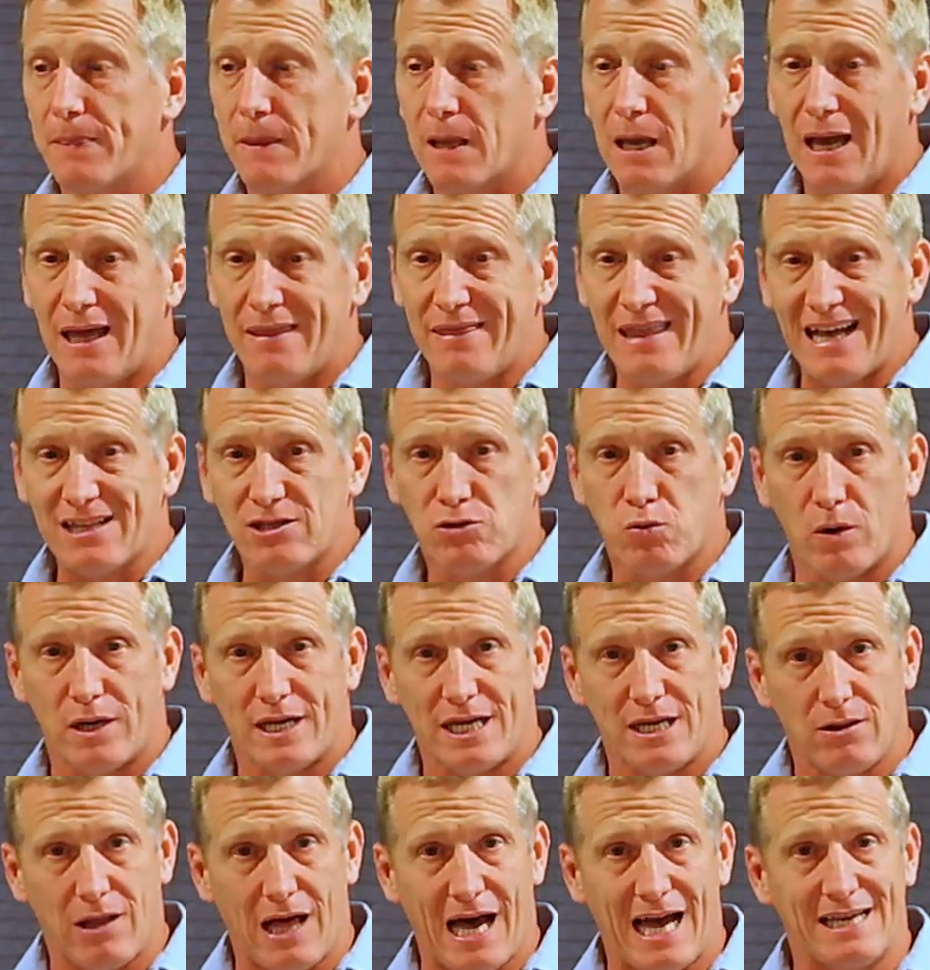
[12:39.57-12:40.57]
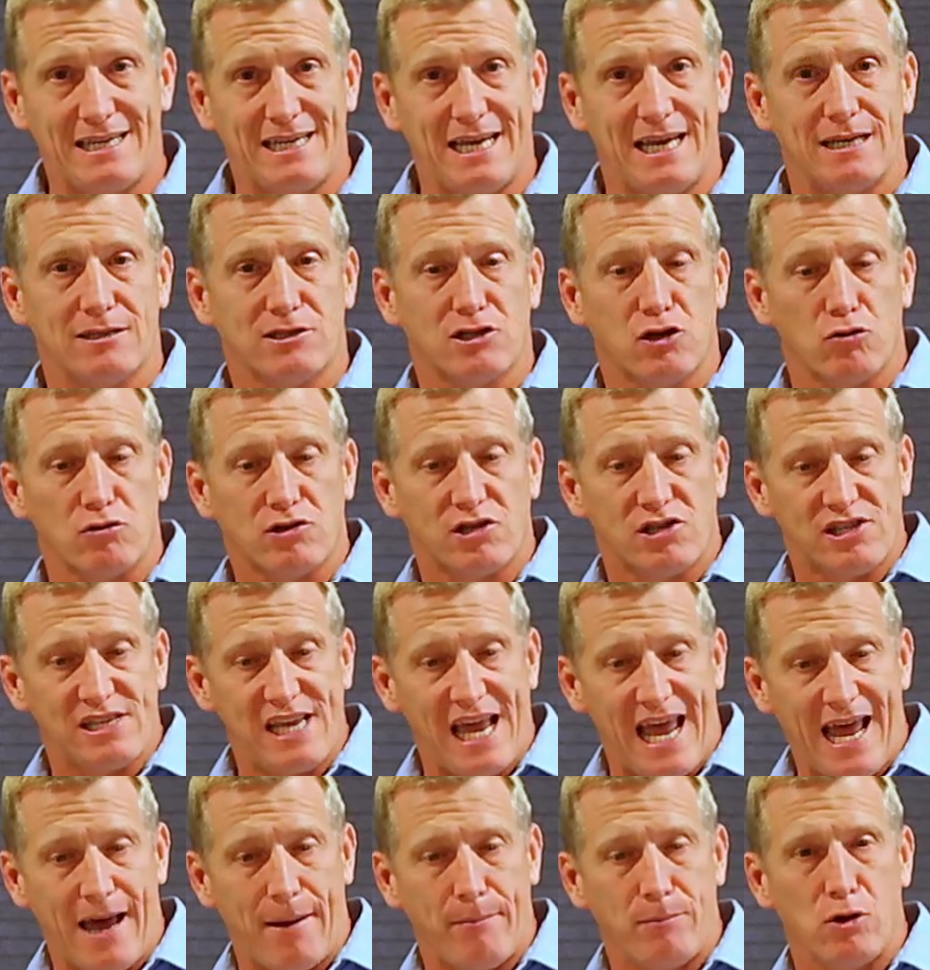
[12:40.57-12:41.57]
And that's what Eli did. So
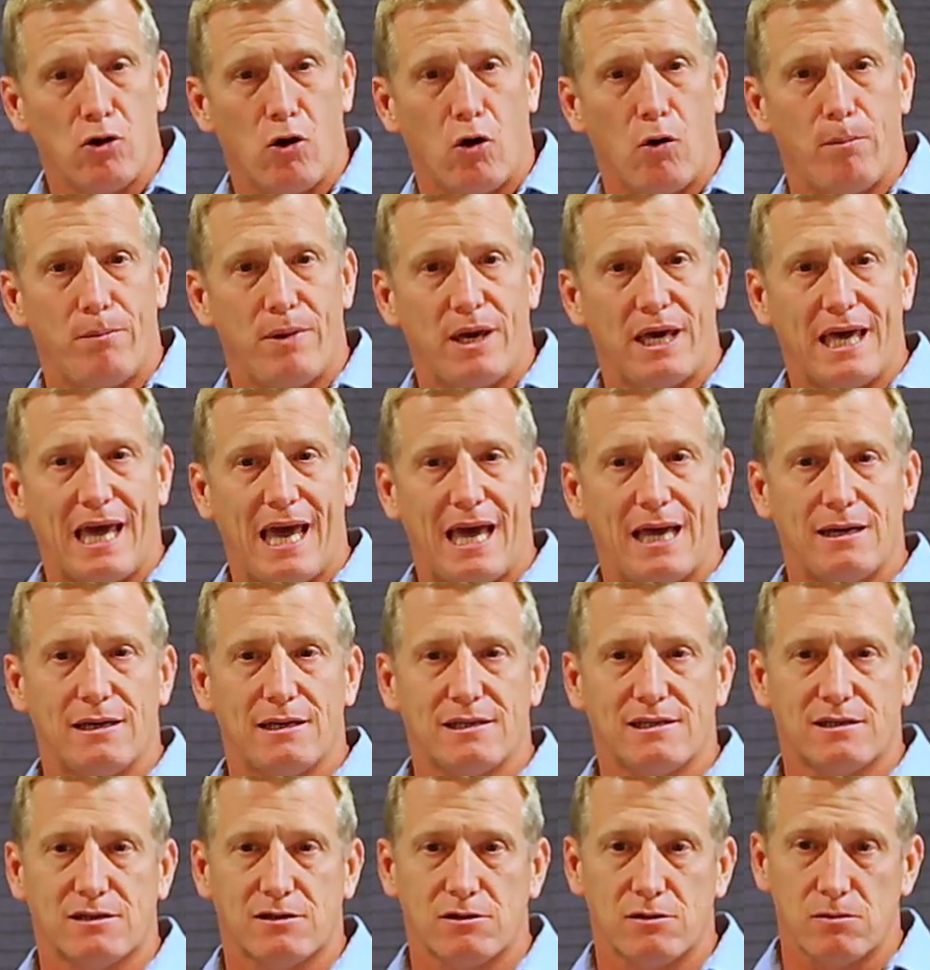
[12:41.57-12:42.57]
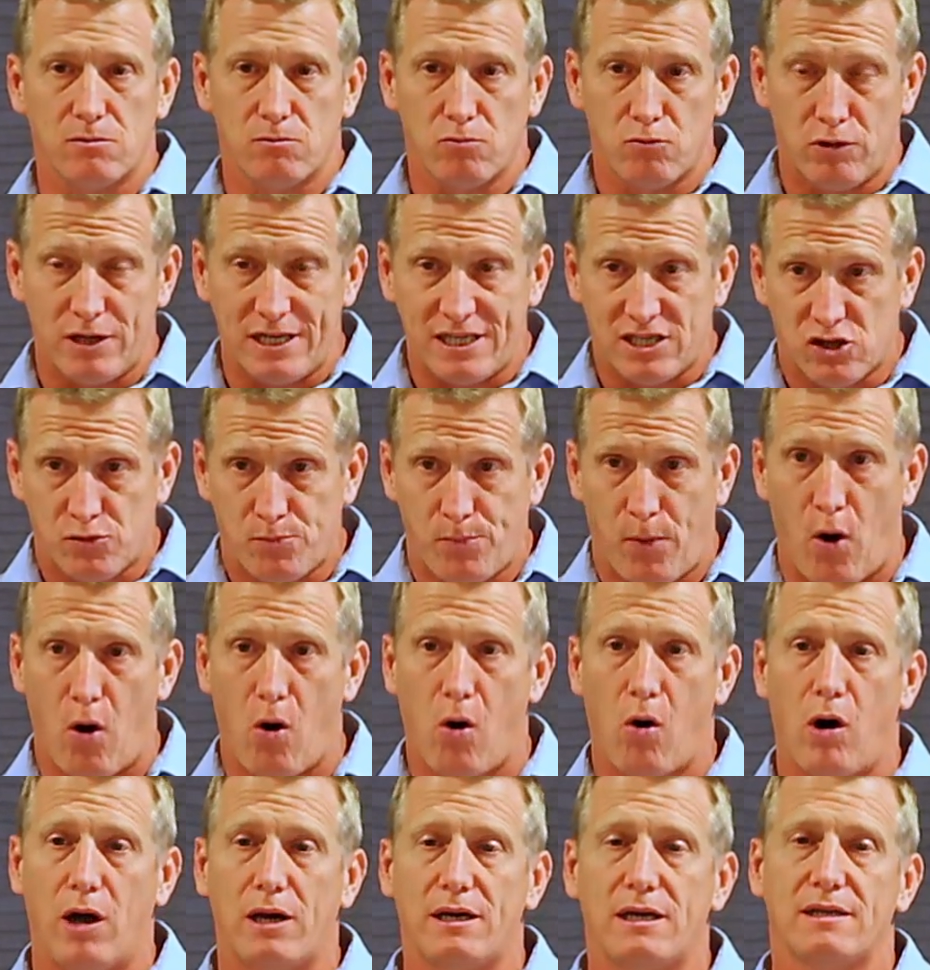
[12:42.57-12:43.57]
Samuel began to
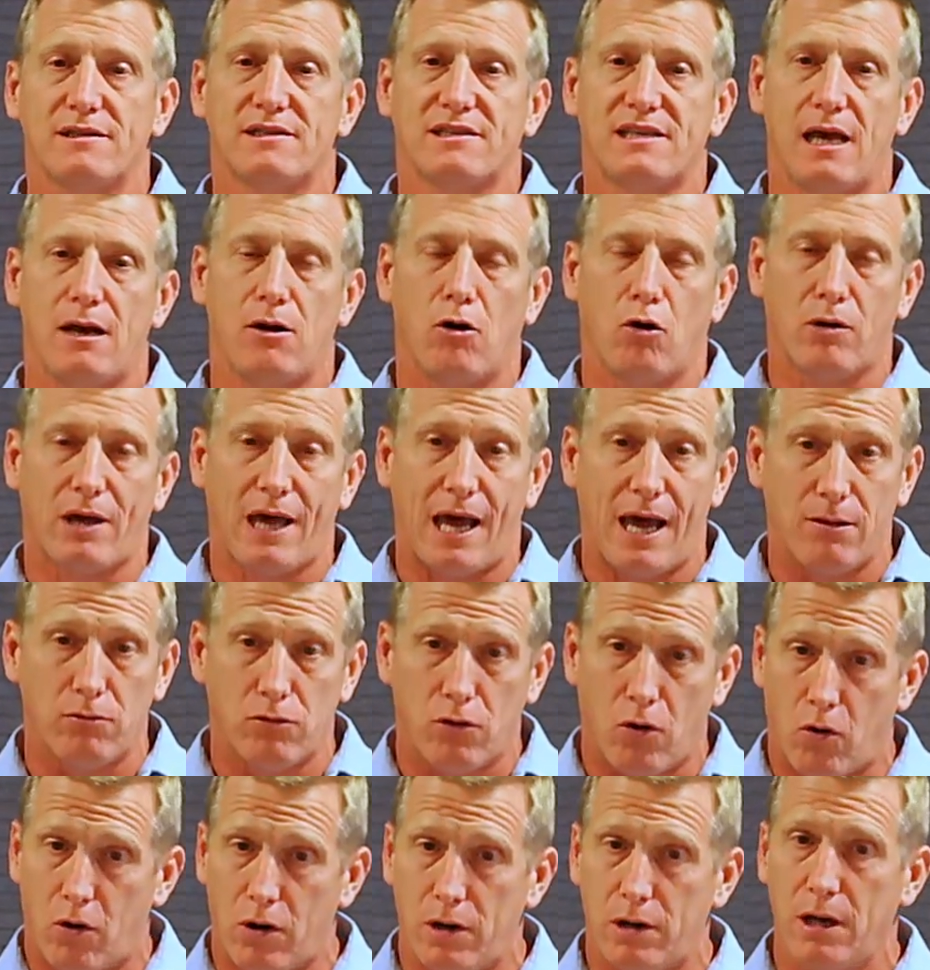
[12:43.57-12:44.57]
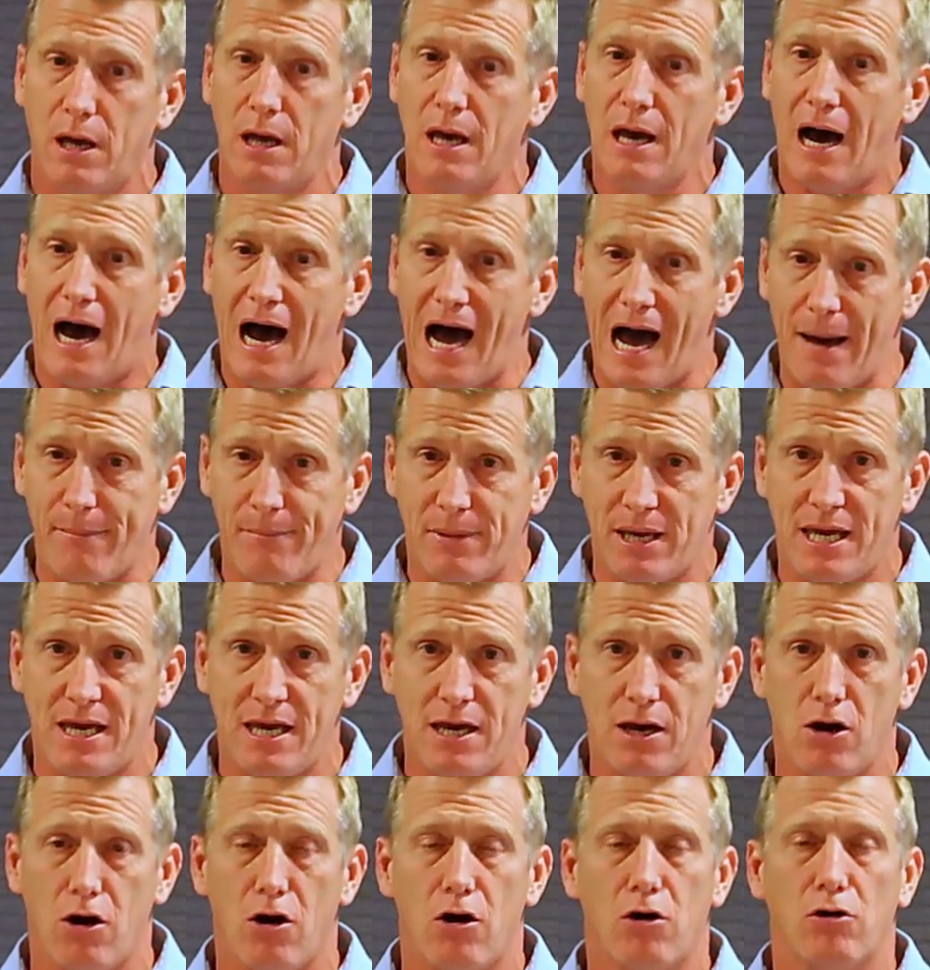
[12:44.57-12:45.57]
respond and said, Okay, Lord, I'm
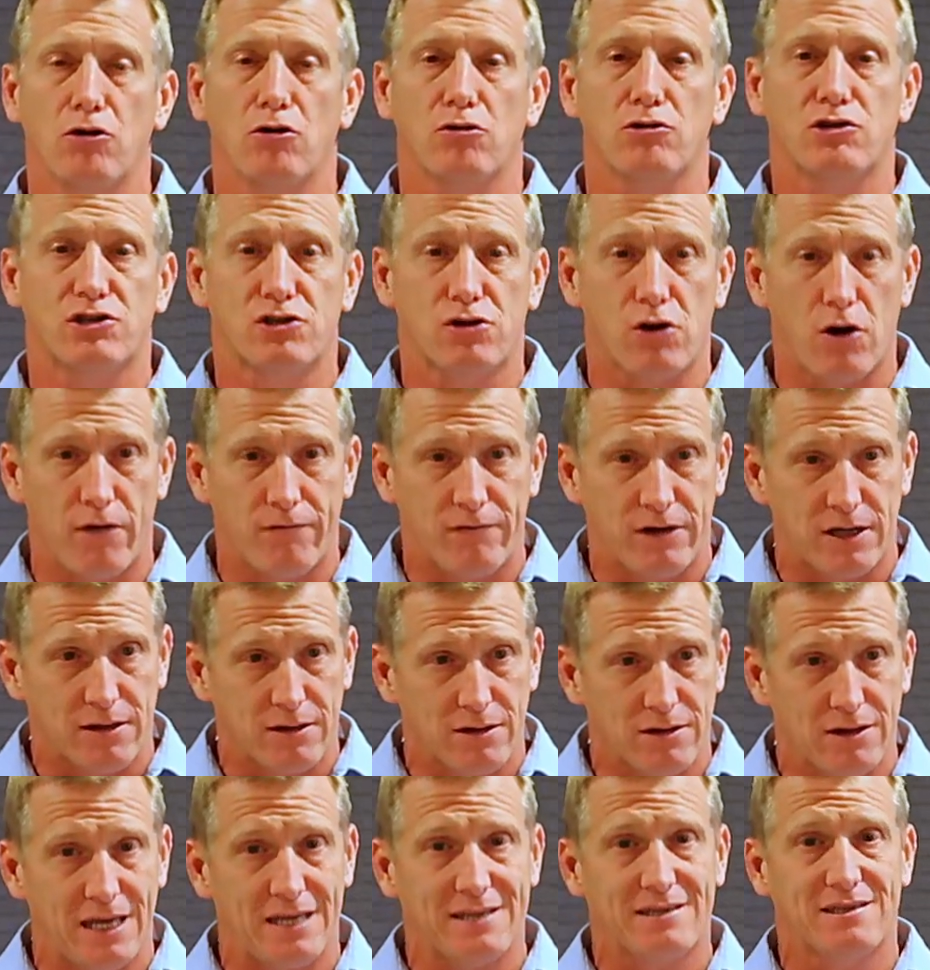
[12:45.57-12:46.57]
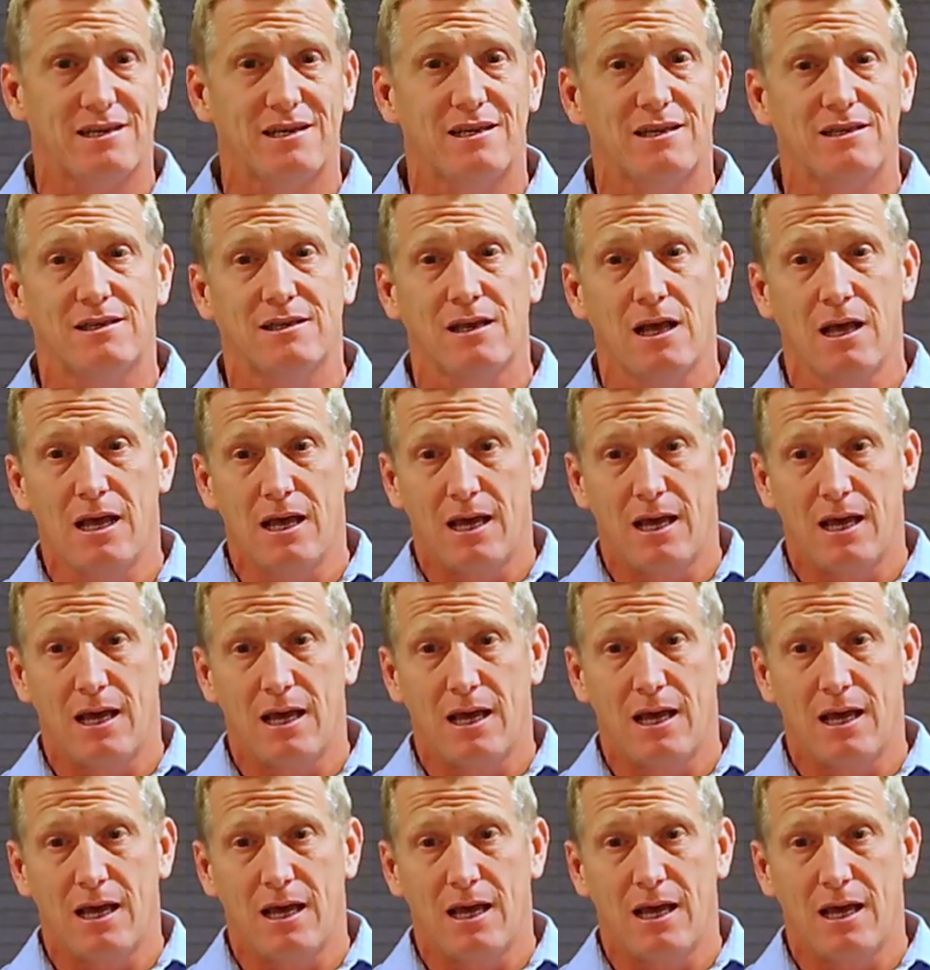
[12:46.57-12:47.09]
here. Your servant listens.